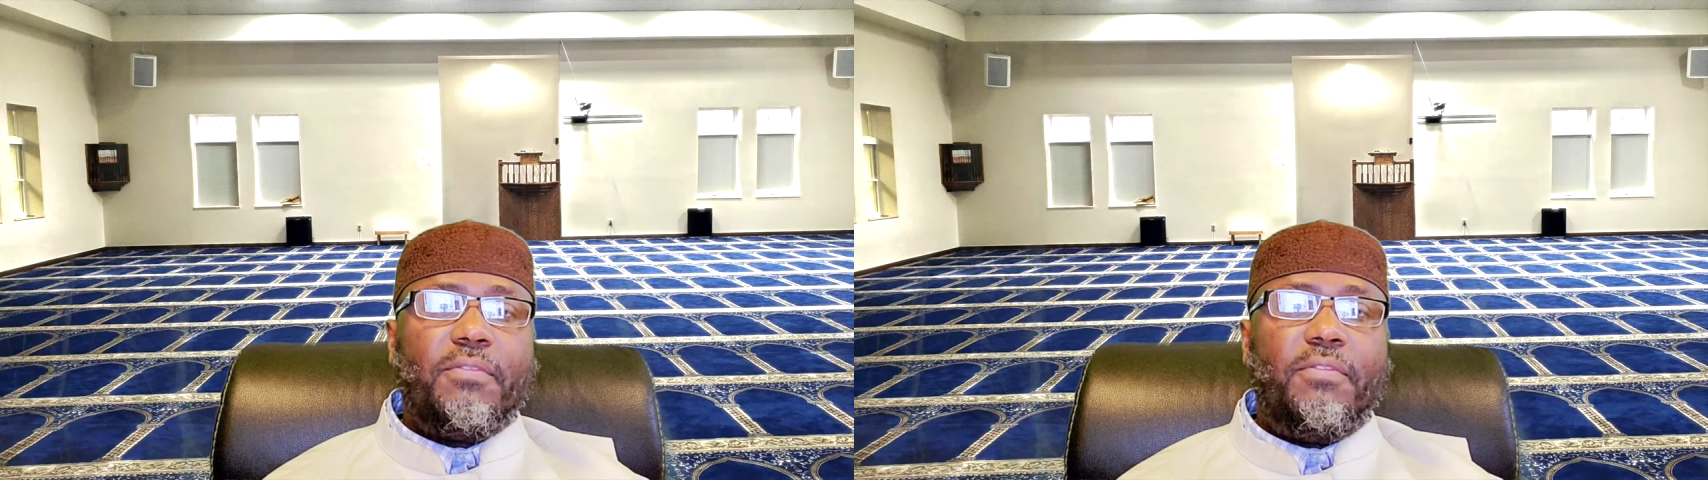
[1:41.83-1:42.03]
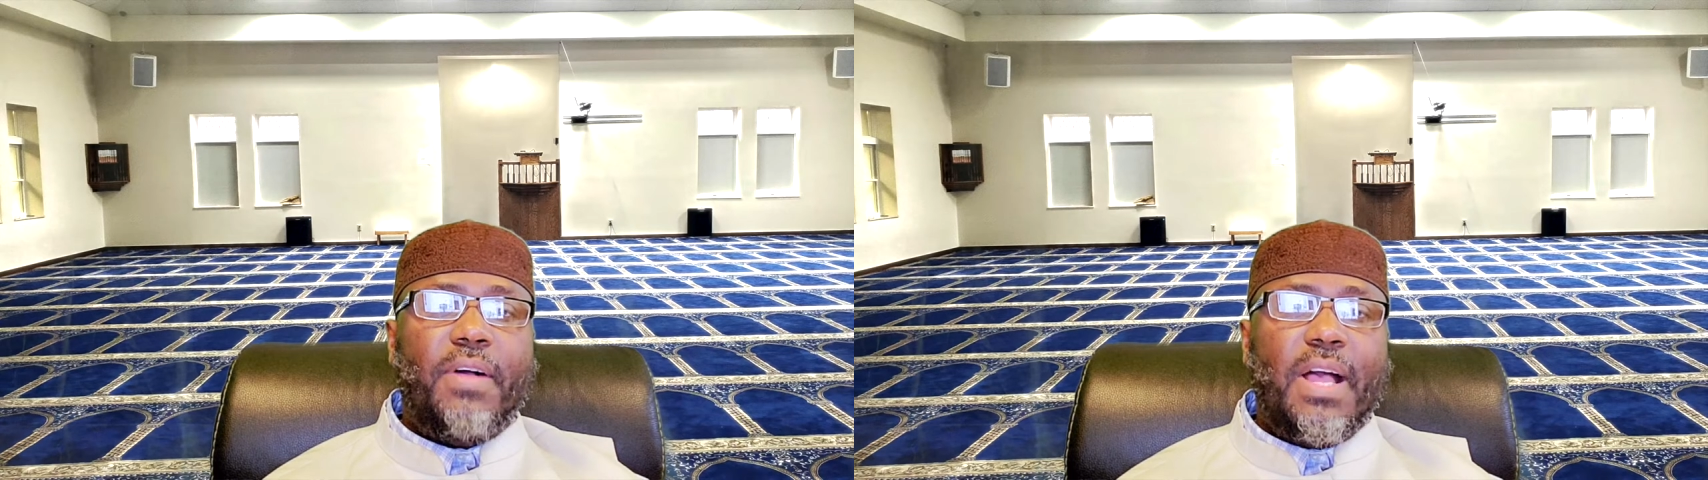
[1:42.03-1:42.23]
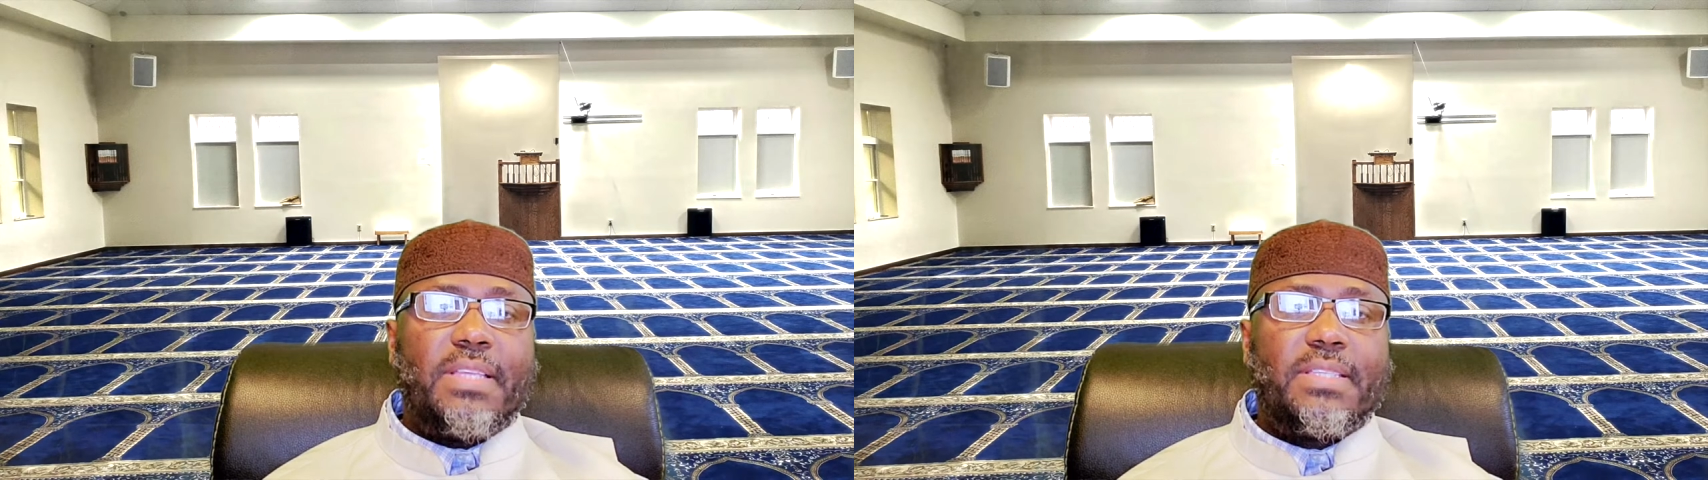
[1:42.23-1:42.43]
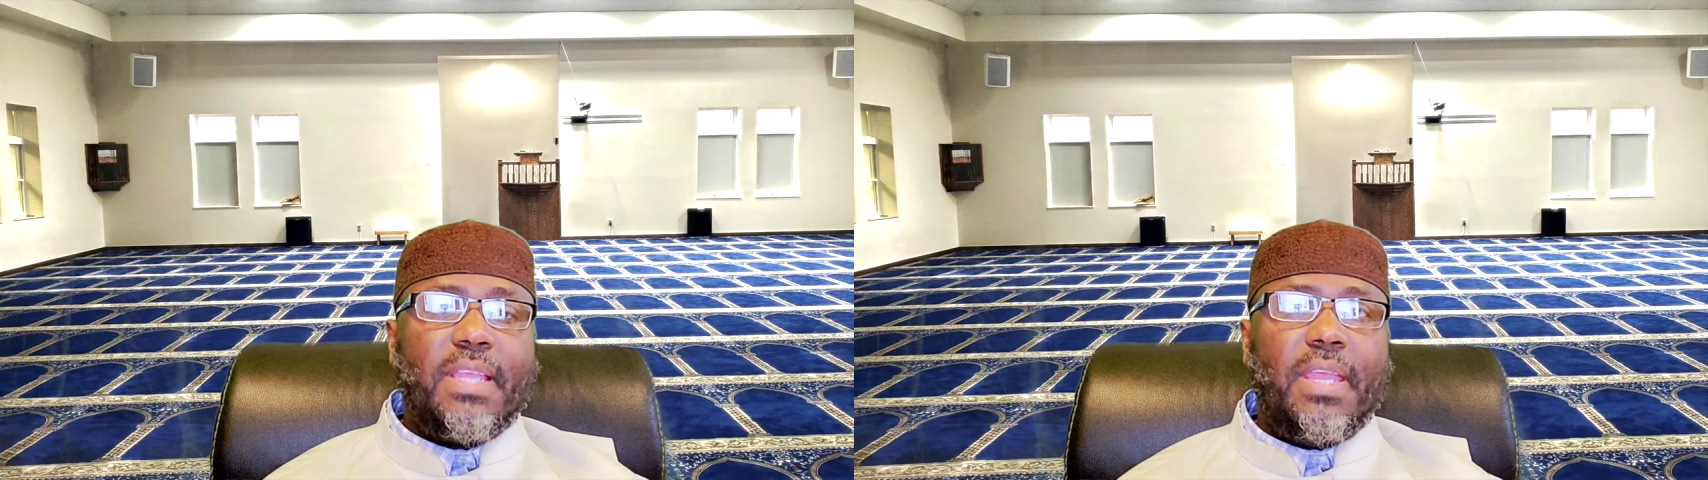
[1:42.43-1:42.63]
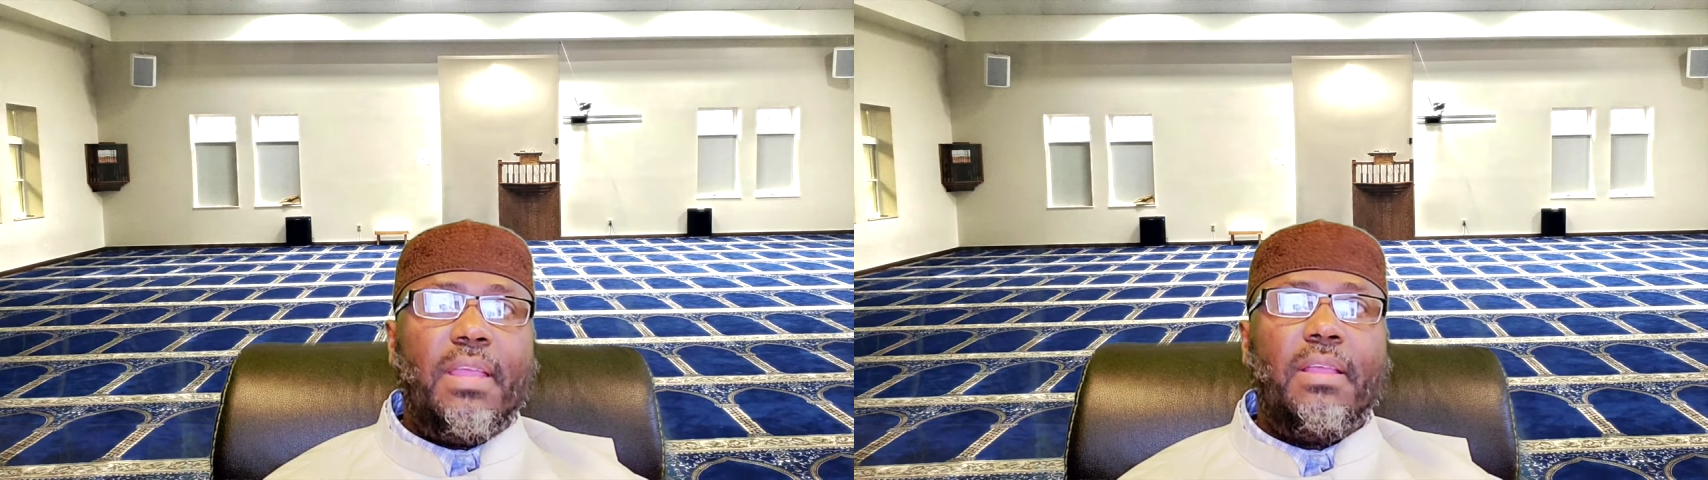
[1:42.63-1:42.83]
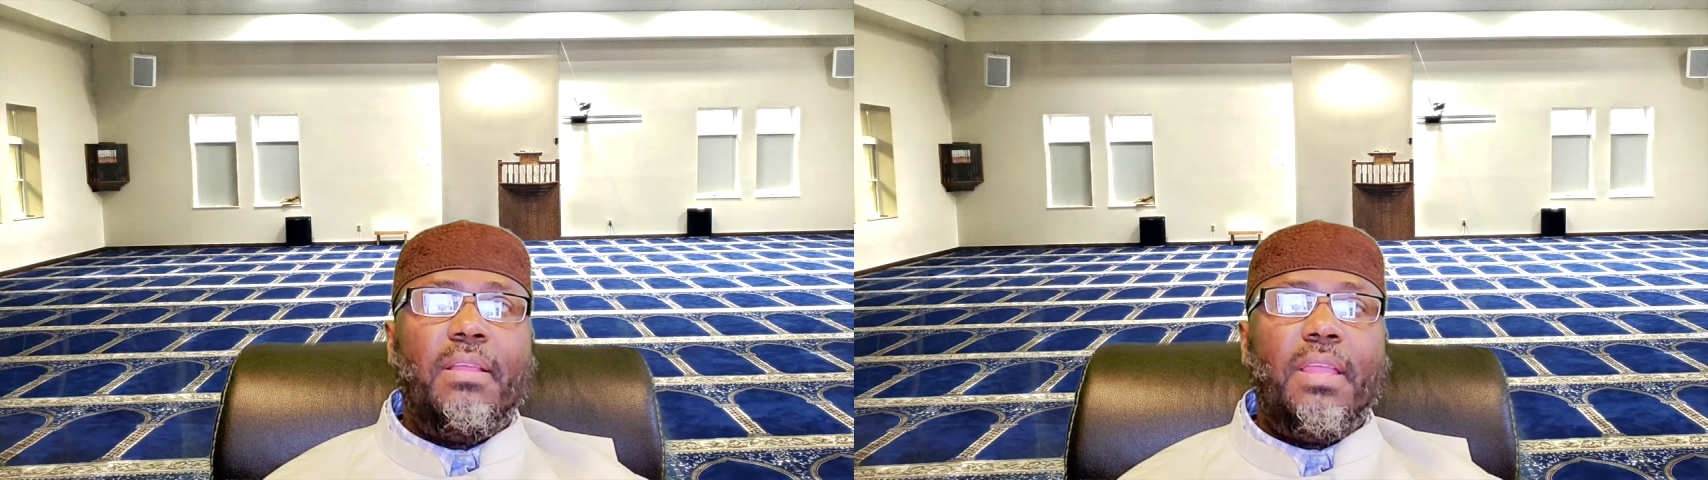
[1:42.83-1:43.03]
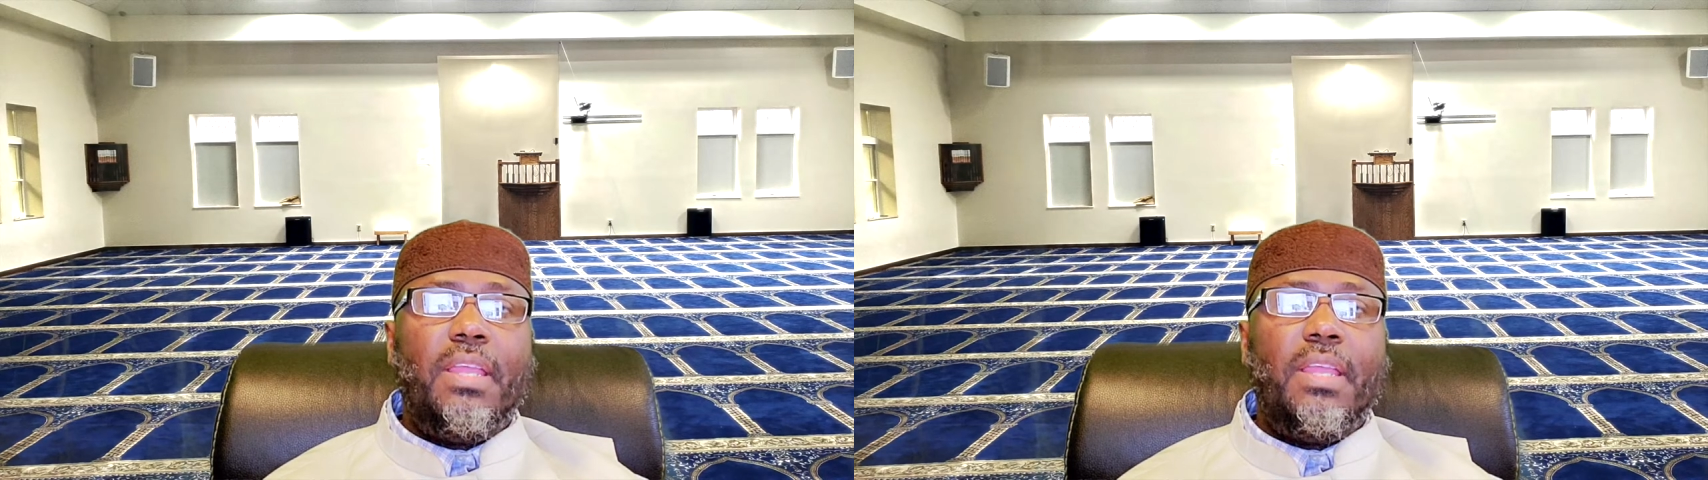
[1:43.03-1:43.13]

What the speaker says: fasting